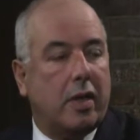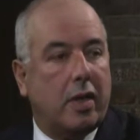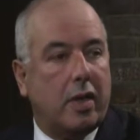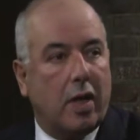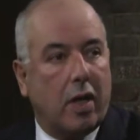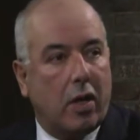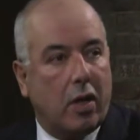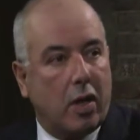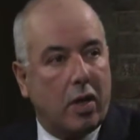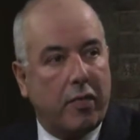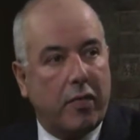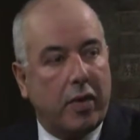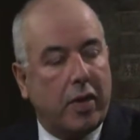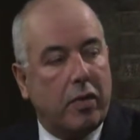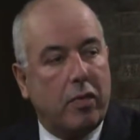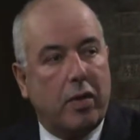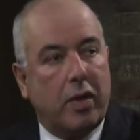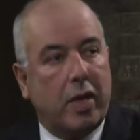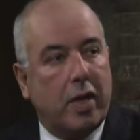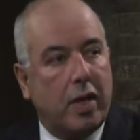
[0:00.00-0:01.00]
need a lot of
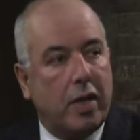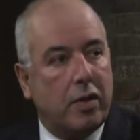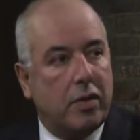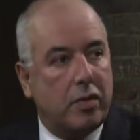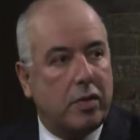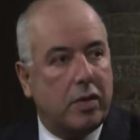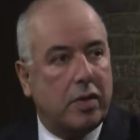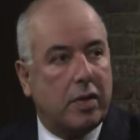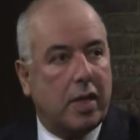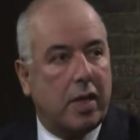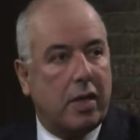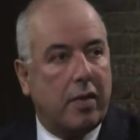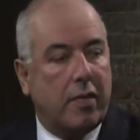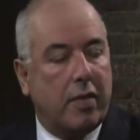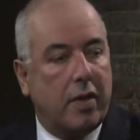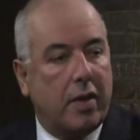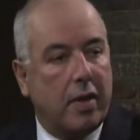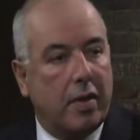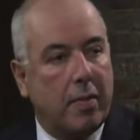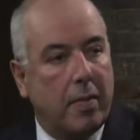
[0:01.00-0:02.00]
education, this kind of
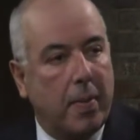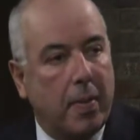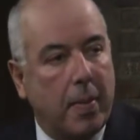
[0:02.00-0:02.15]
mm-hmm. thing.